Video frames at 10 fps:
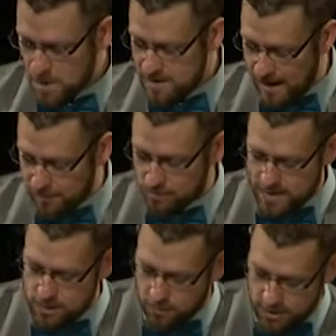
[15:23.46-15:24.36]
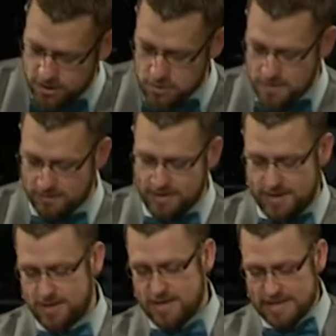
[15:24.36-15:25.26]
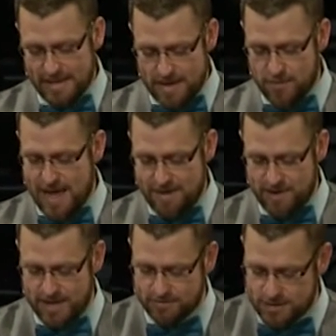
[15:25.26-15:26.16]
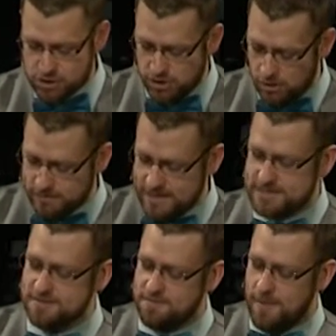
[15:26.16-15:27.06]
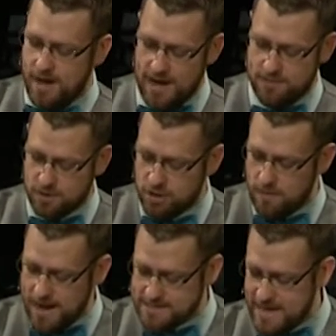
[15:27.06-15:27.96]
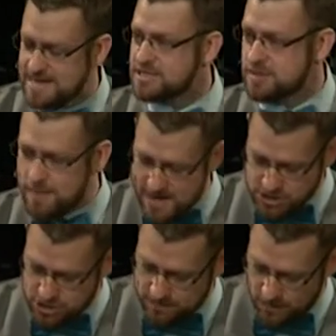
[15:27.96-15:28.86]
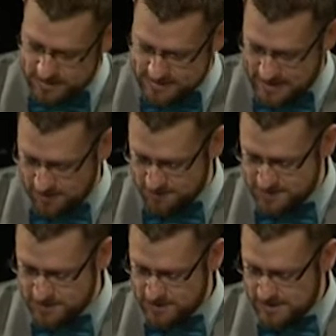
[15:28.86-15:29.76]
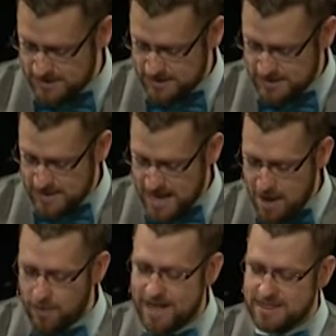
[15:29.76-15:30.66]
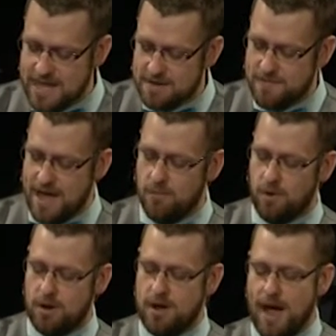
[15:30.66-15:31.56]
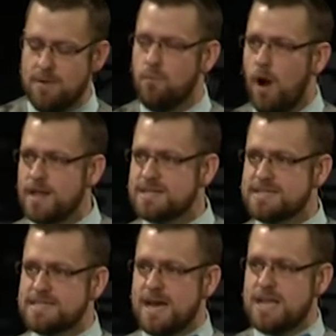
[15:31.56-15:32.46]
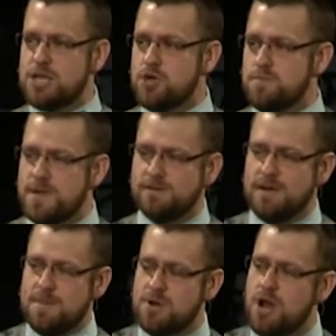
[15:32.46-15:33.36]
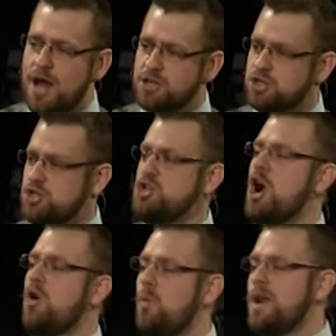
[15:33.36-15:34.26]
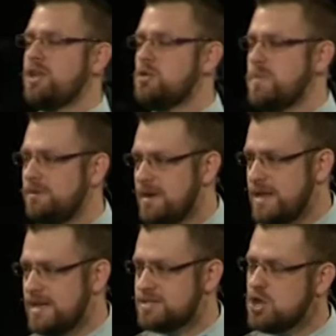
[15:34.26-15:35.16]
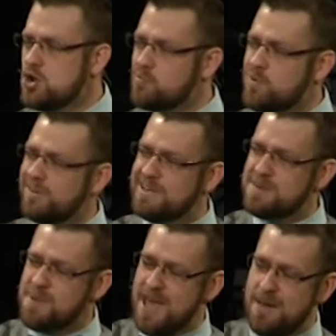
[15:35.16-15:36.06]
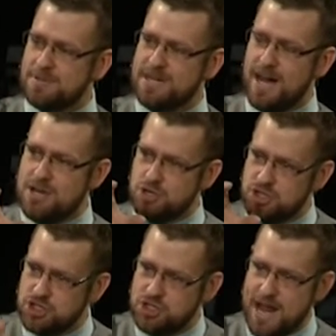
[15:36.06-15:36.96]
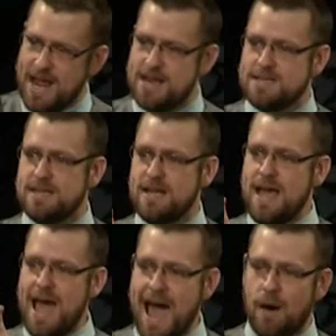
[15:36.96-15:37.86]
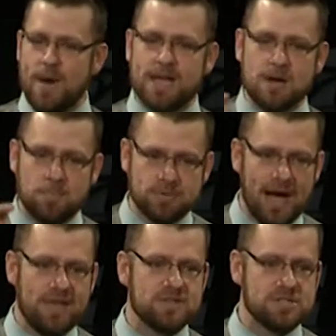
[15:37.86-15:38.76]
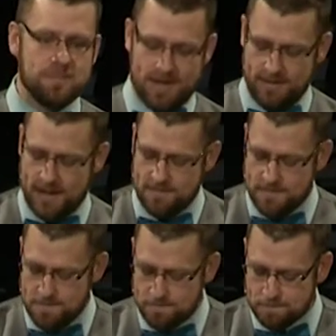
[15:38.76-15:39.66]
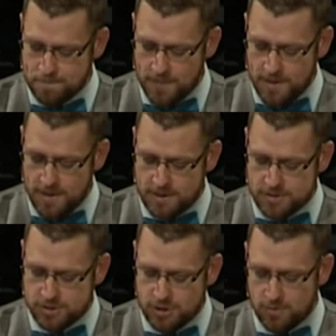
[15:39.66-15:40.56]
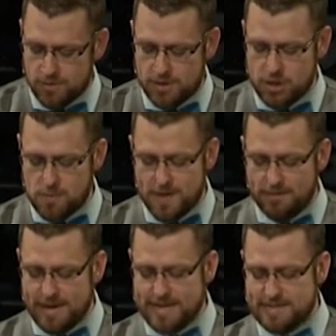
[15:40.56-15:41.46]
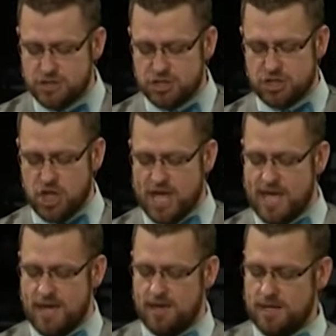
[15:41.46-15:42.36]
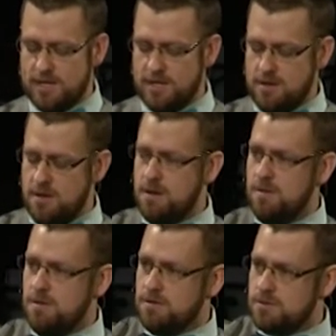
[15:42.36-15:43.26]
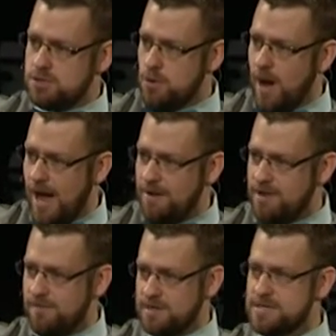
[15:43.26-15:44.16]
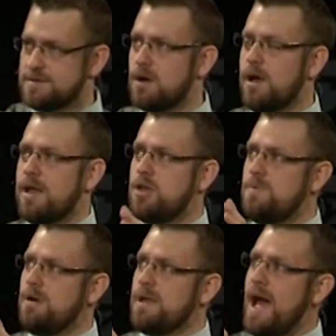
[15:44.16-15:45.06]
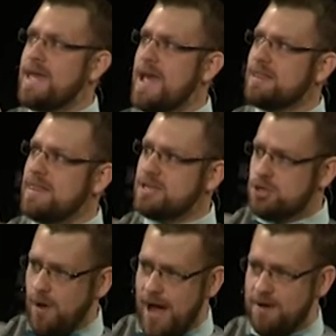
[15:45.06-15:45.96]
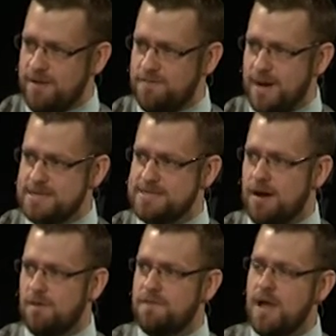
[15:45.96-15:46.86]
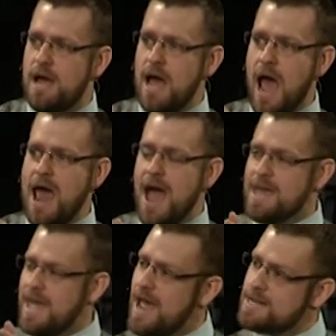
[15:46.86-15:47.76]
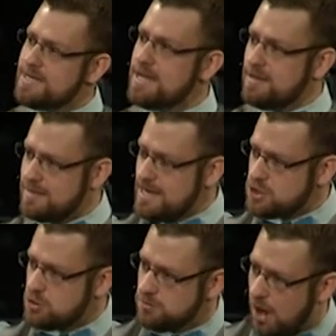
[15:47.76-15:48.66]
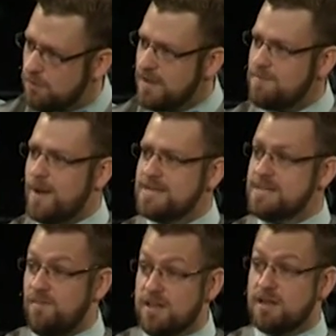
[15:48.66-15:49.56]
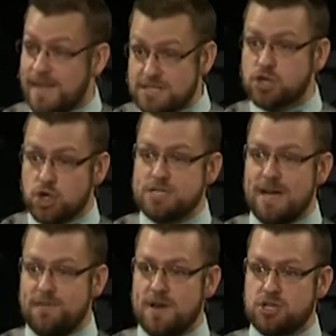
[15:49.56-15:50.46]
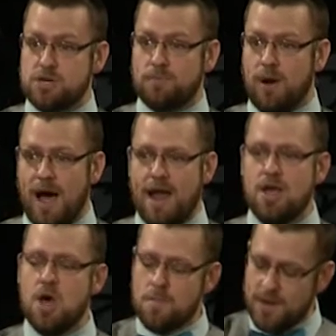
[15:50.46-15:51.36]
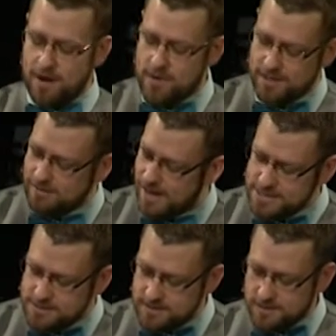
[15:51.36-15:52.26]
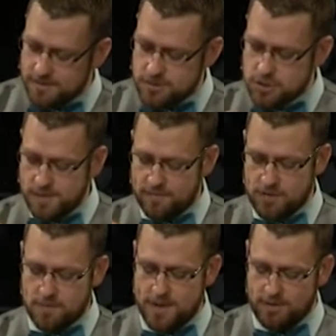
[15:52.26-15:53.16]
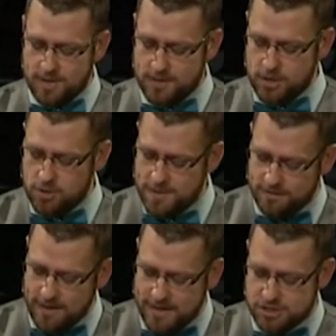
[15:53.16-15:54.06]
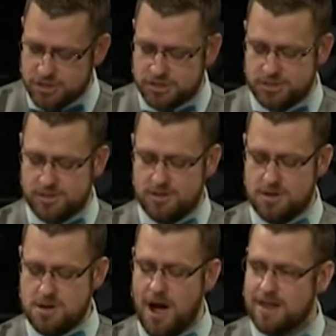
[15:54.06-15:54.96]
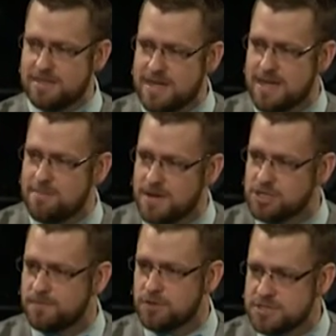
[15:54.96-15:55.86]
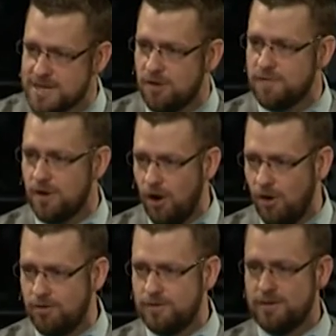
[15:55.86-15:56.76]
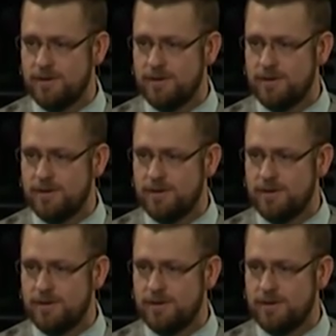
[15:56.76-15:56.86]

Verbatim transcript: Now, the Greek word humility, like we have in English, lowliness of mind, the correct estimation of ourselves. And when I think of that word, I wanted to study humility, but not just know what humility is, really to be able to understand how I can apply this to my life. So, humility isn't just thinking too highly of ourselves. Like, okay, humility, I can't think too highly of myself. And I can't t- think too lowly of myself. I thought that's a good definition of pride. But then I realized, excuse me, of humility, but humility is just not thinking much of yourself at all.